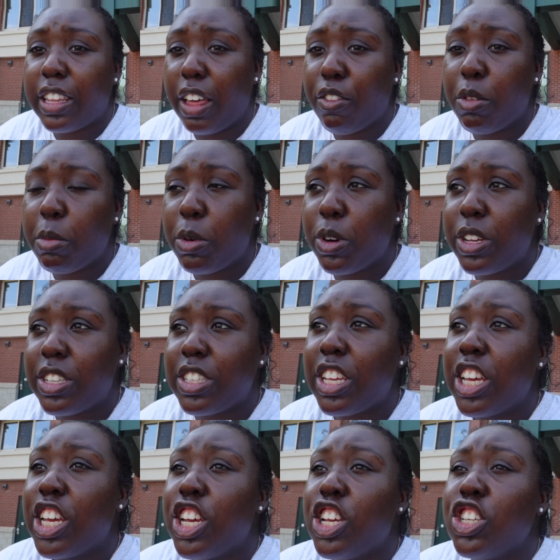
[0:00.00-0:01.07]
lover boys?
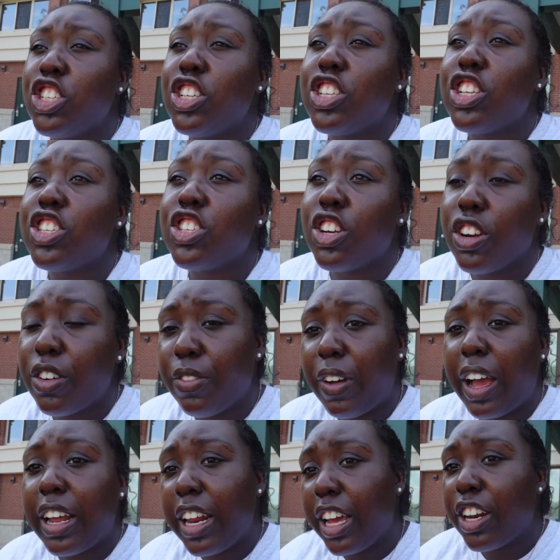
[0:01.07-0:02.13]
She's a
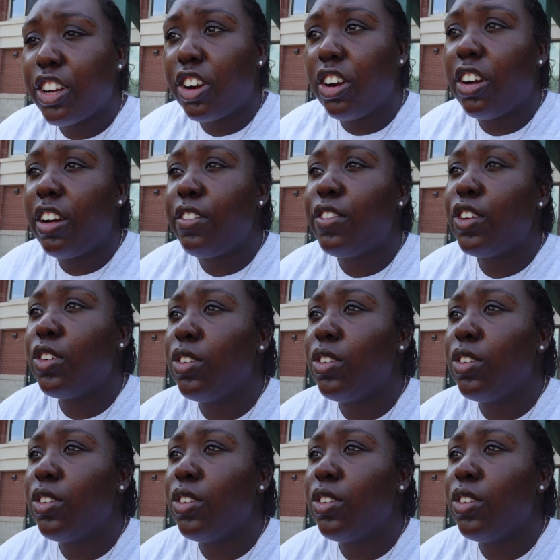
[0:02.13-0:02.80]
certified hater girl. If